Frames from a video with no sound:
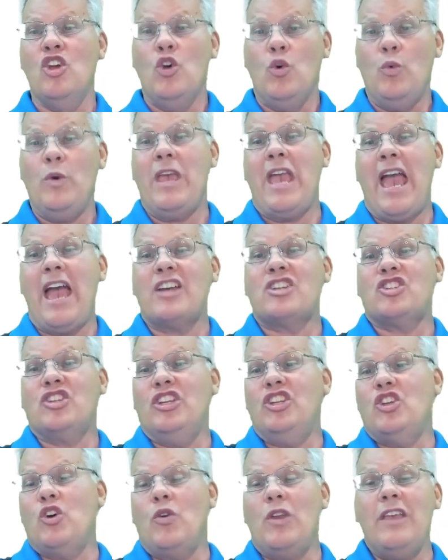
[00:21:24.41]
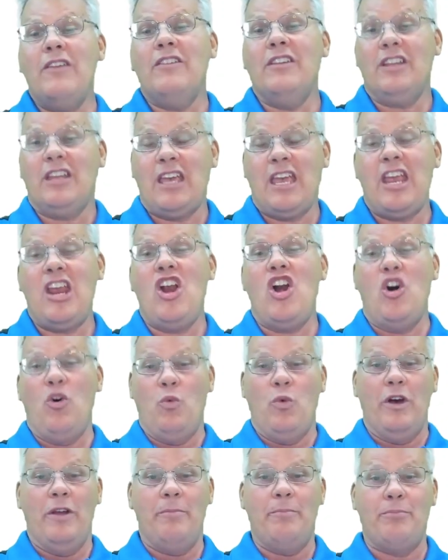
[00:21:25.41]
we actually don't even care
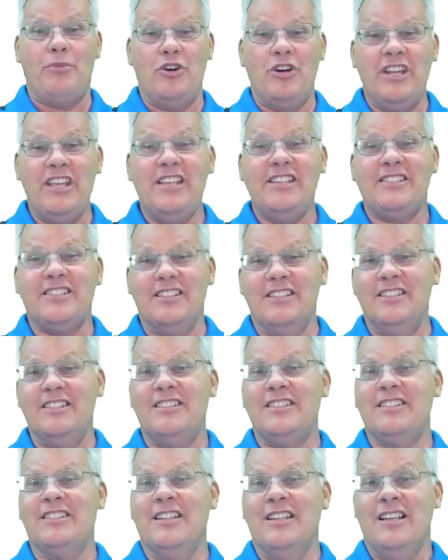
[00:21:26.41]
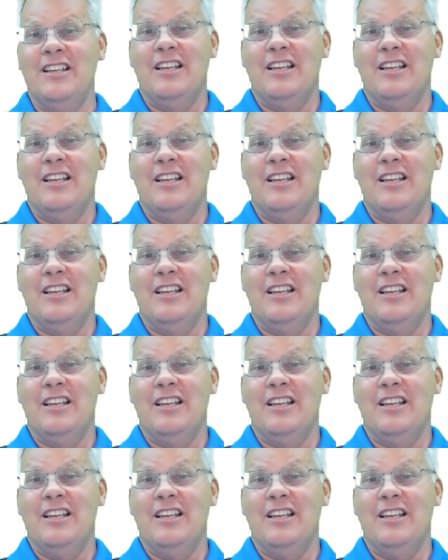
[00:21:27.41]
what Bernice's